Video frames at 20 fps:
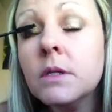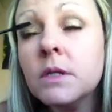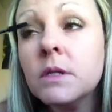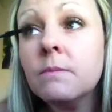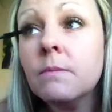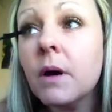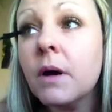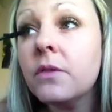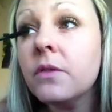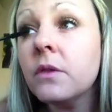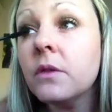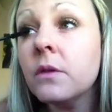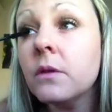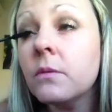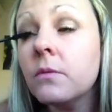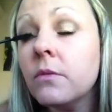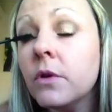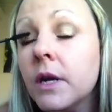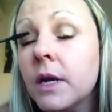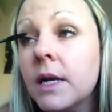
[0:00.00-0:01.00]
smother
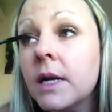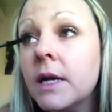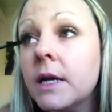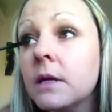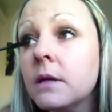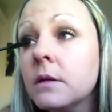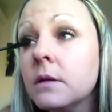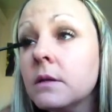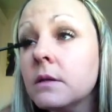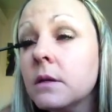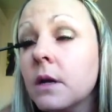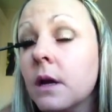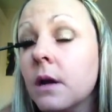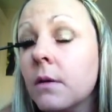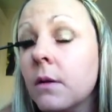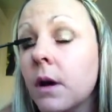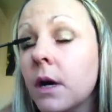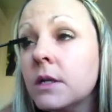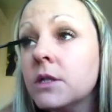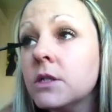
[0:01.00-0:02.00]
them really,
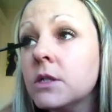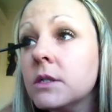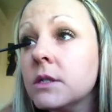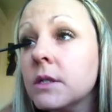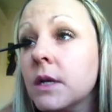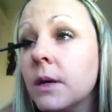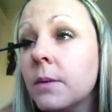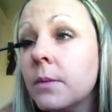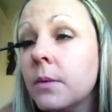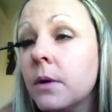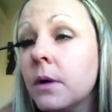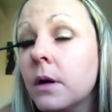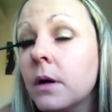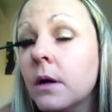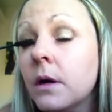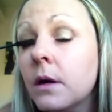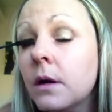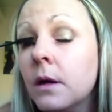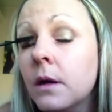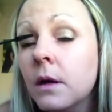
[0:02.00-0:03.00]
so I'd just say put
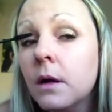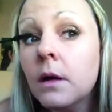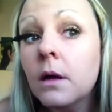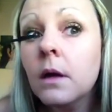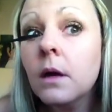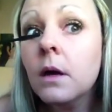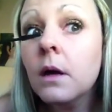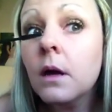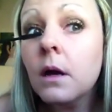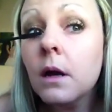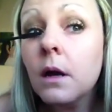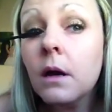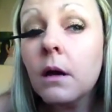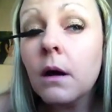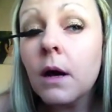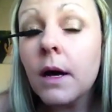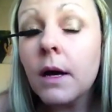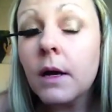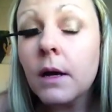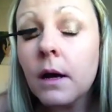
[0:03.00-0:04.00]
a
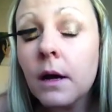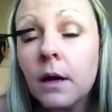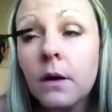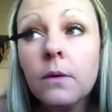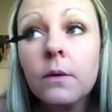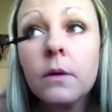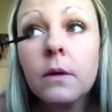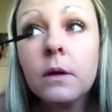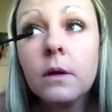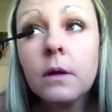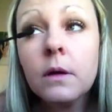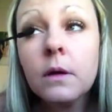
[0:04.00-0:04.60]
light coat